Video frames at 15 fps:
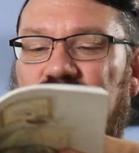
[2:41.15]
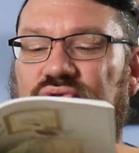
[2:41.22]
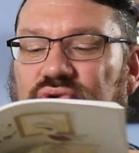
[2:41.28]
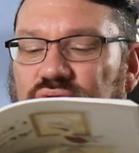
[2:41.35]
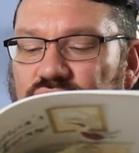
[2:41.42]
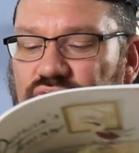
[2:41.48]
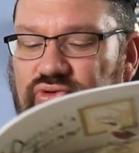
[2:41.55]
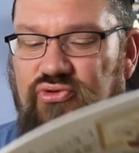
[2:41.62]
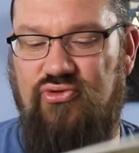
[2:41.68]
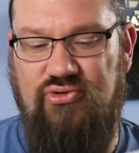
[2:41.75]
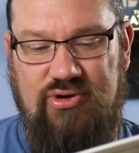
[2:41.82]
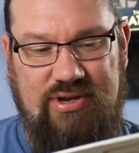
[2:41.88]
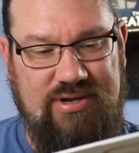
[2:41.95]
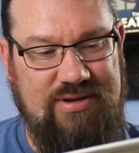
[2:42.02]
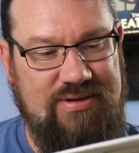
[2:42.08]
Whew,
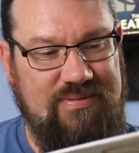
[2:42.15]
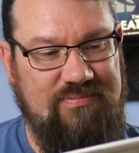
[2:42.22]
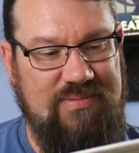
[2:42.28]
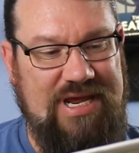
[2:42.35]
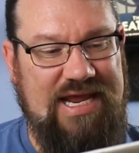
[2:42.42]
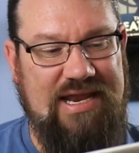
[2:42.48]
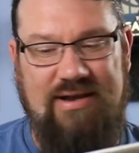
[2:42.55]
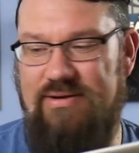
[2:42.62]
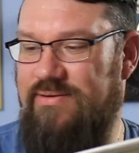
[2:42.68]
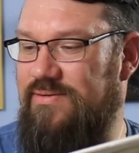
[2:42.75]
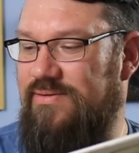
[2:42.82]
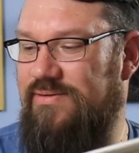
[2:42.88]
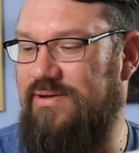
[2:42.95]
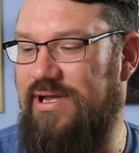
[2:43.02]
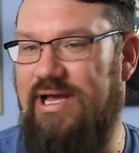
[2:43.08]
man.
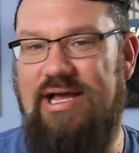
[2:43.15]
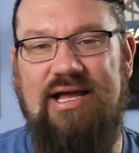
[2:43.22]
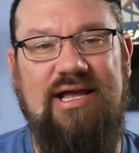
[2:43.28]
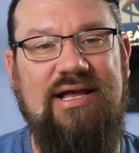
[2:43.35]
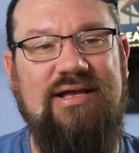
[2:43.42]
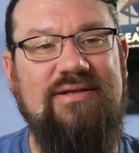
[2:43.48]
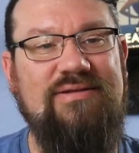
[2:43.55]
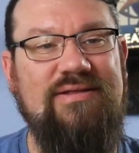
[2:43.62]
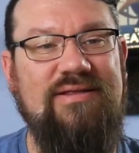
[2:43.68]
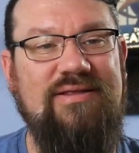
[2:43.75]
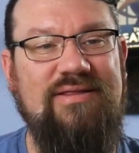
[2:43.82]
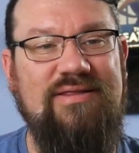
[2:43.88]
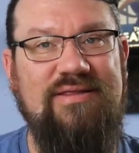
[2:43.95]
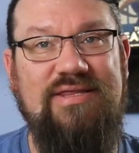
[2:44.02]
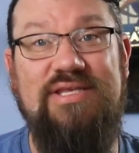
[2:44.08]

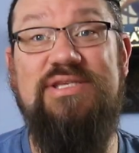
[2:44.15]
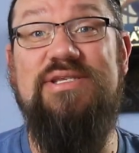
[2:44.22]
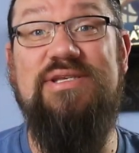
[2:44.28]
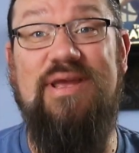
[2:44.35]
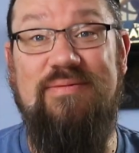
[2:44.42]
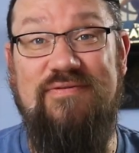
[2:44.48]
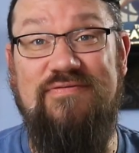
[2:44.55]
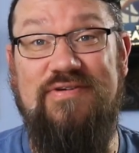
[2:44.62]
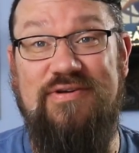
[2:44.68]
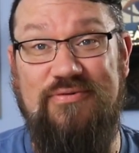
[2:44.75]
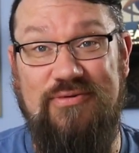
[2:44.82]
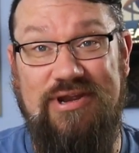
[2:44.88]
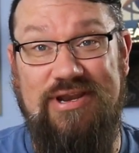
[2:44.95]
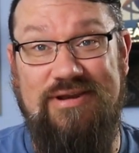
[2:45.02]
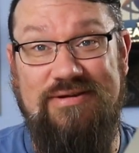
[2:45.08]
This is going to be fun to
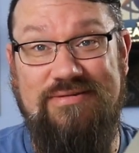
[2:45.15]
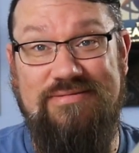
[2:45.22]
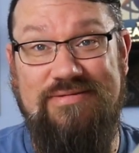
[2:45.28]
read.